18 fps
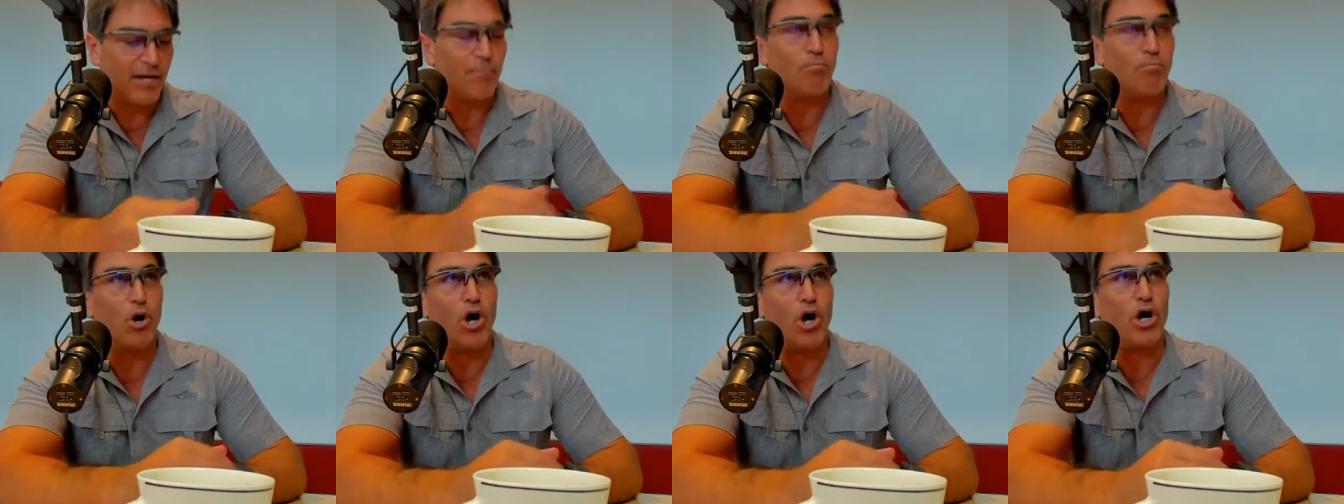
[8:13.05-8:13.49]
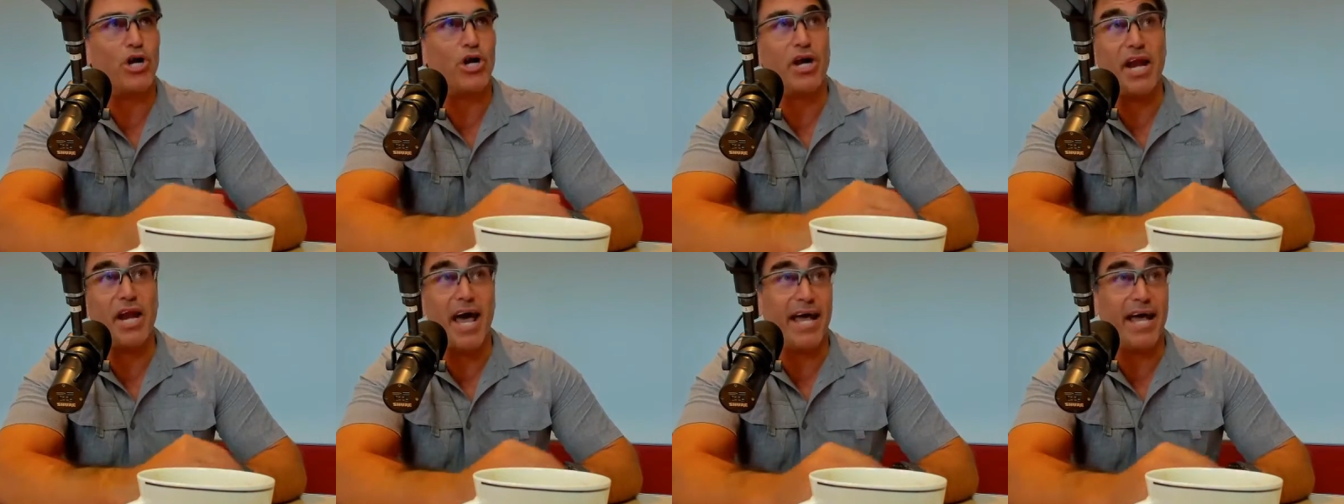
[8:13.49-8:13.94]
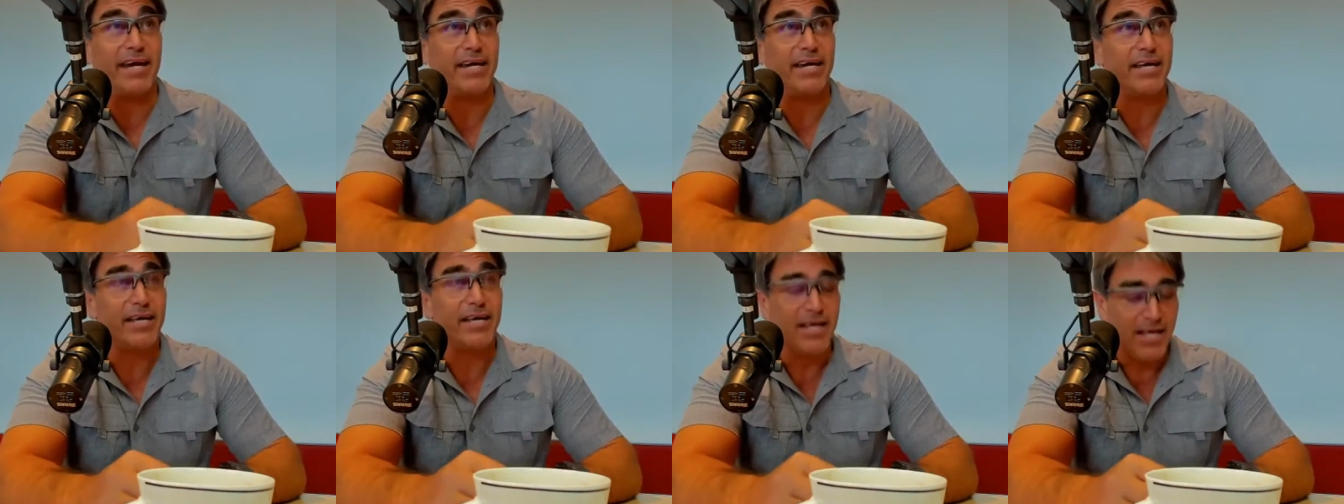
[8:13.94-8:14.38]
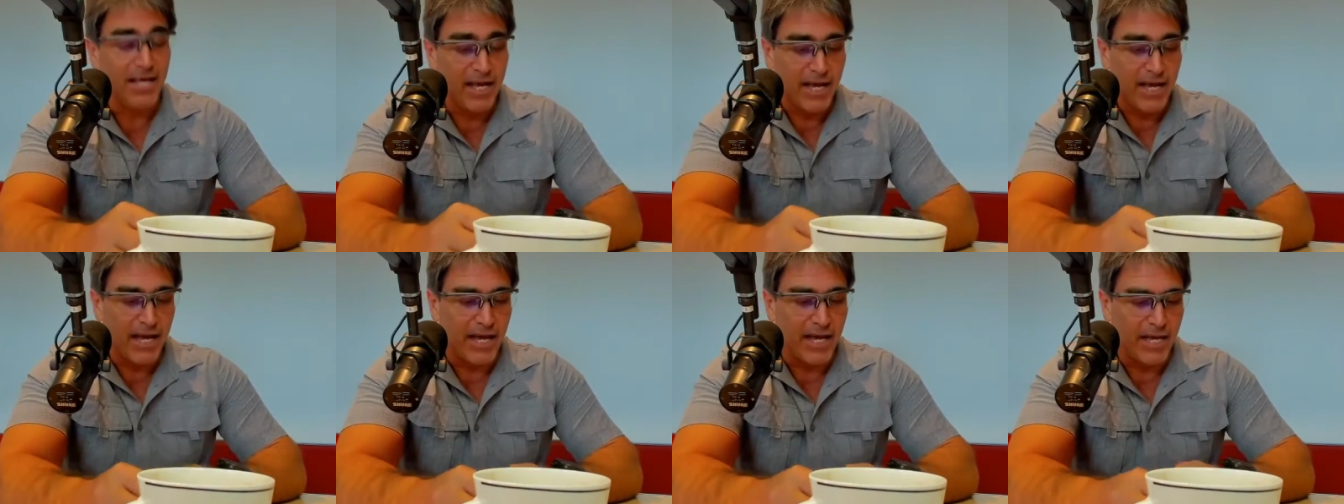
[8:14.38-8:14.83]
bar none.
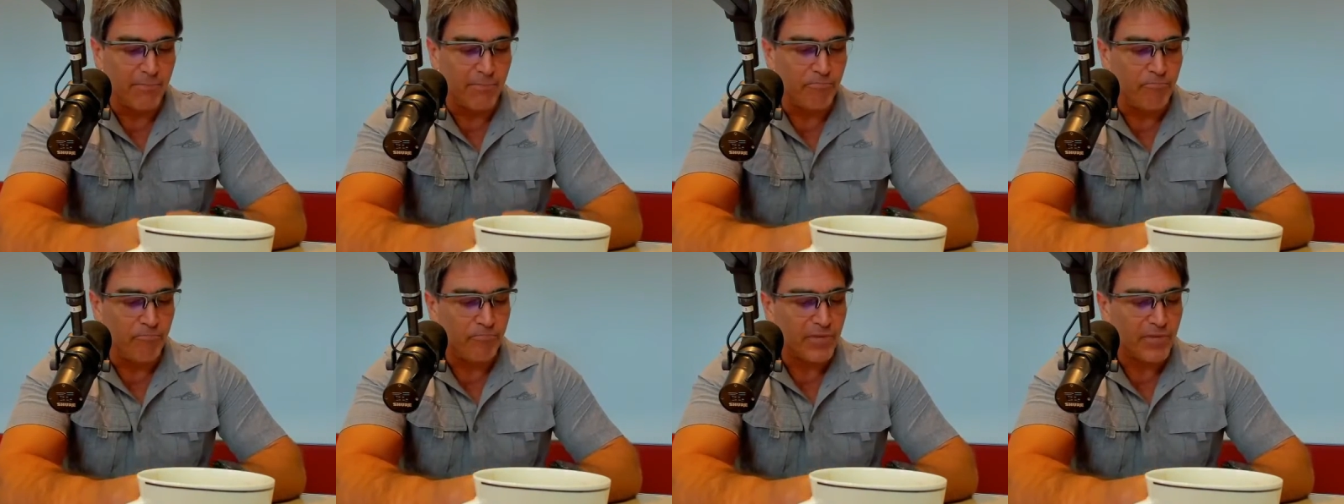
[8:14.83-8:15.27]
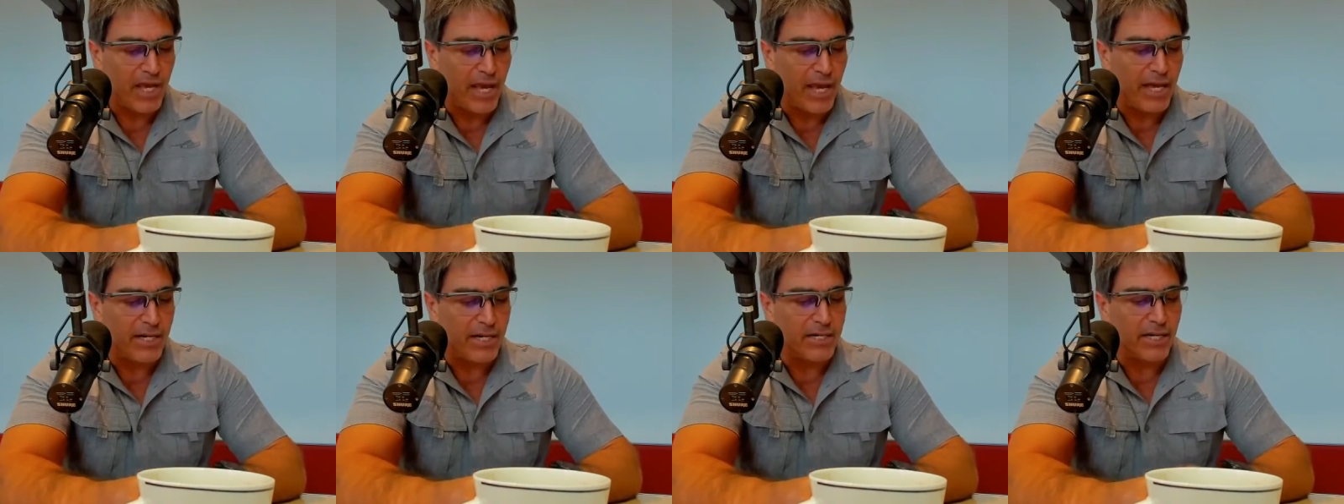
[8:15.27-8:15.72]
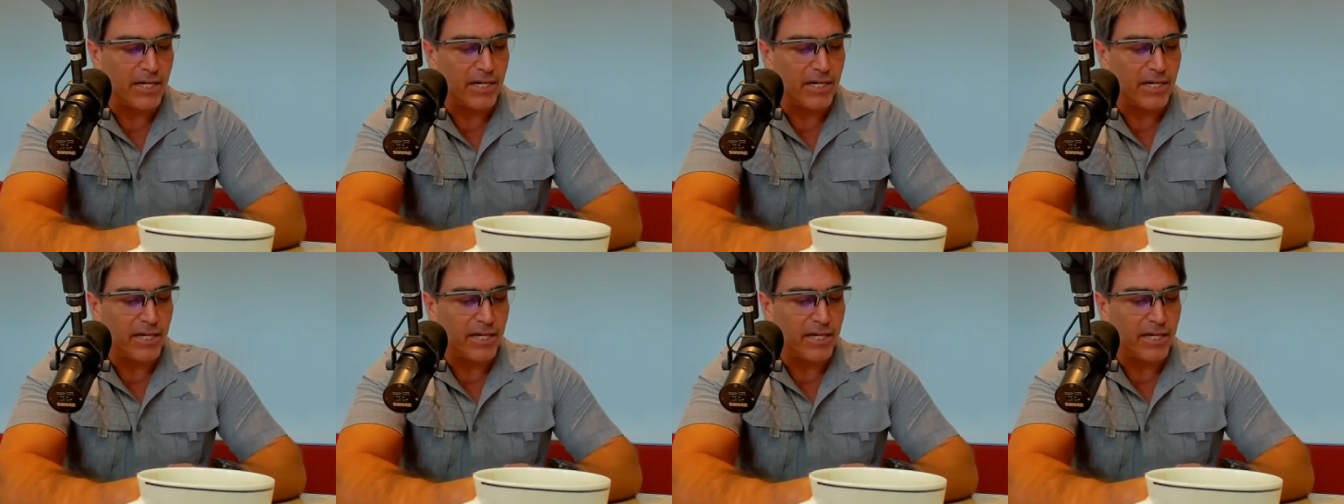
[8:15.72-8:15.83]
And